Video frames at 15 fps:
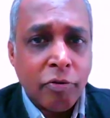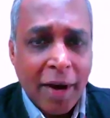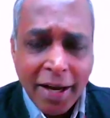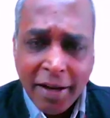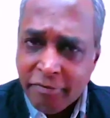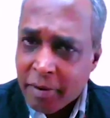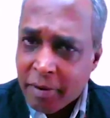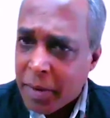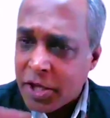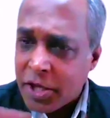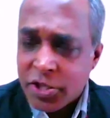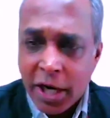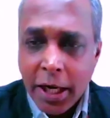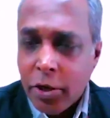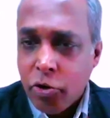Right from my
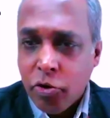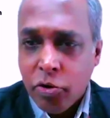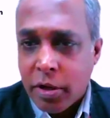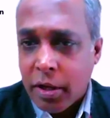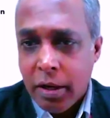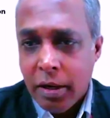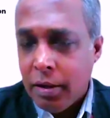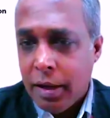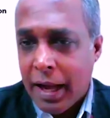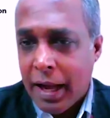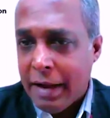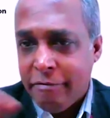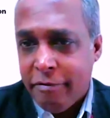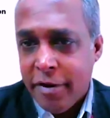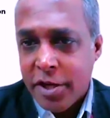childhood till
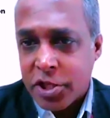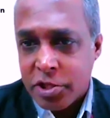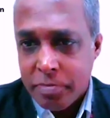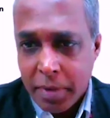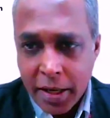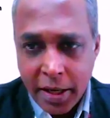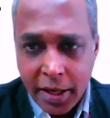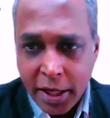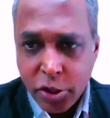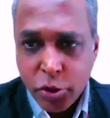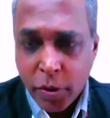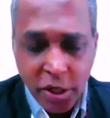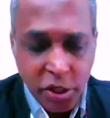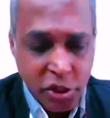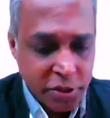I finished my
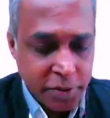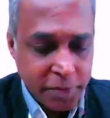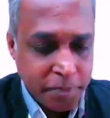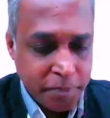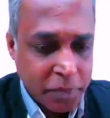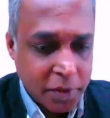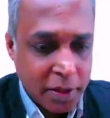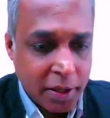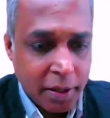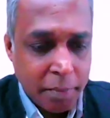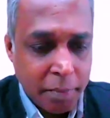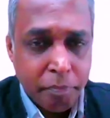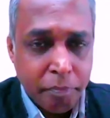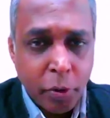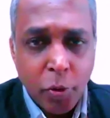education,
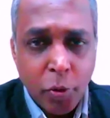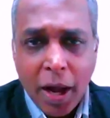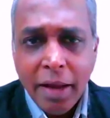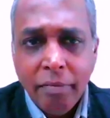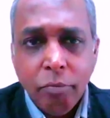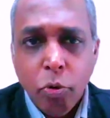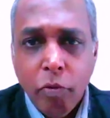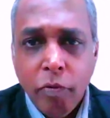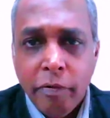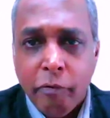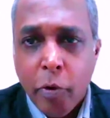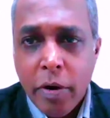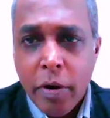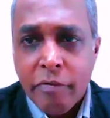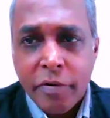I moved
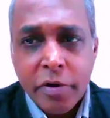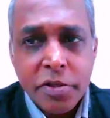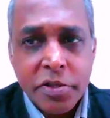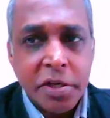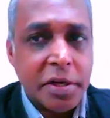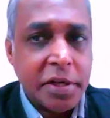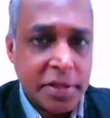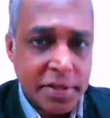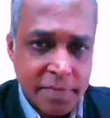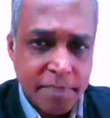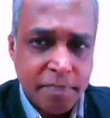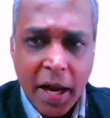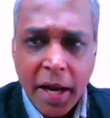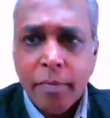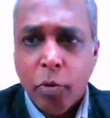4 different
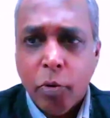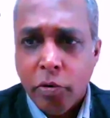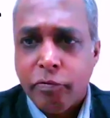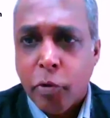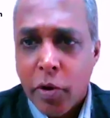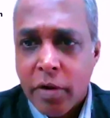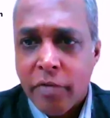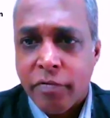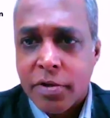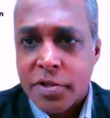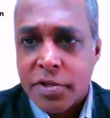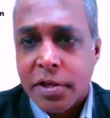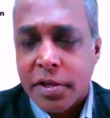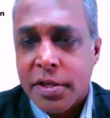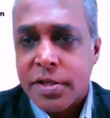
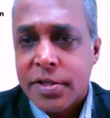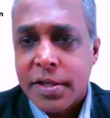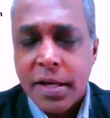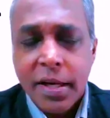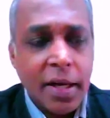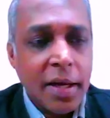cities.